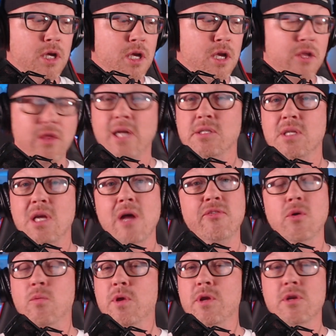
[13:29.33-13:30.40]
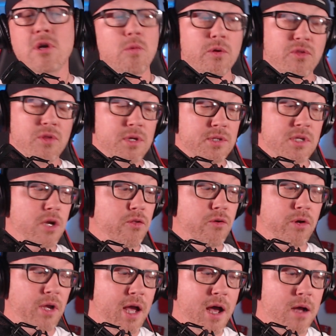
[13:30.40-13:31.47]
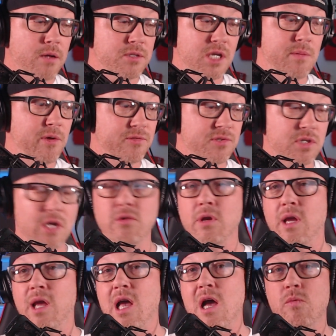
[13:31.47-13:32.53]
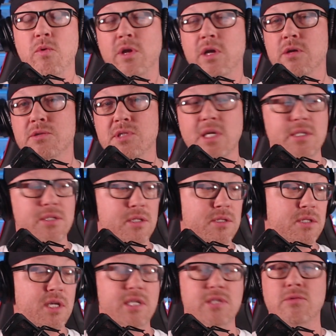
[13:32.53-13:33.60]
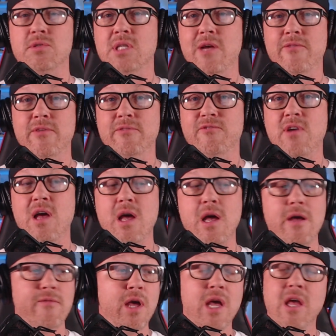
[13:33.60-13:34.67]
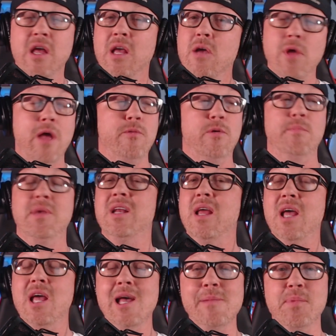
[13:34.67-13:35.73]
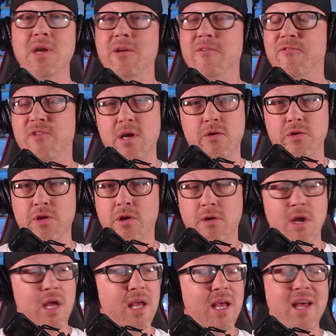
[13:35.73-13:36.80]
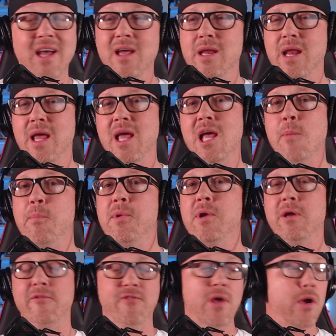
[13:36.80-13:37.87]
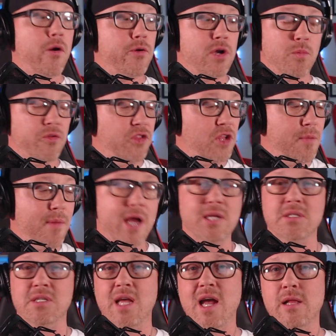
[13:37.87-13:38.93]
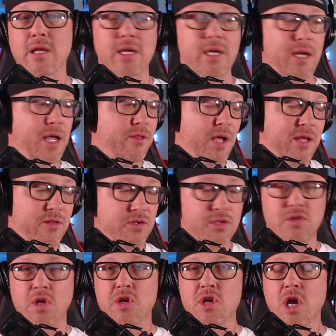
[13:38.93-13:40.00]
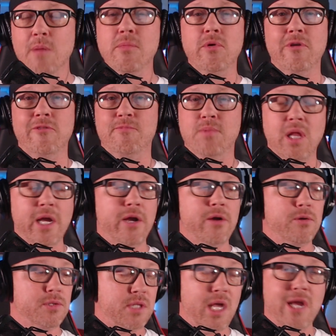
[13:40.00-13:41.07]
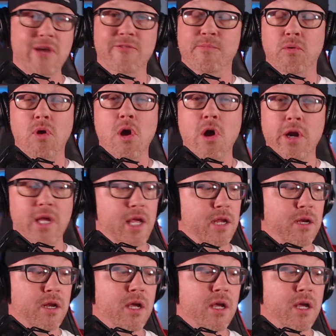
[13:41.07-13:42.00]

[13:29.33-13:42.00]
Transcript: That's out the window with this Southern Cal team. If Southern Cal were to go six and six or seven and five, it, that would be an epic failure. An epic failure with the amount of talent and, and just the number of players they have brought in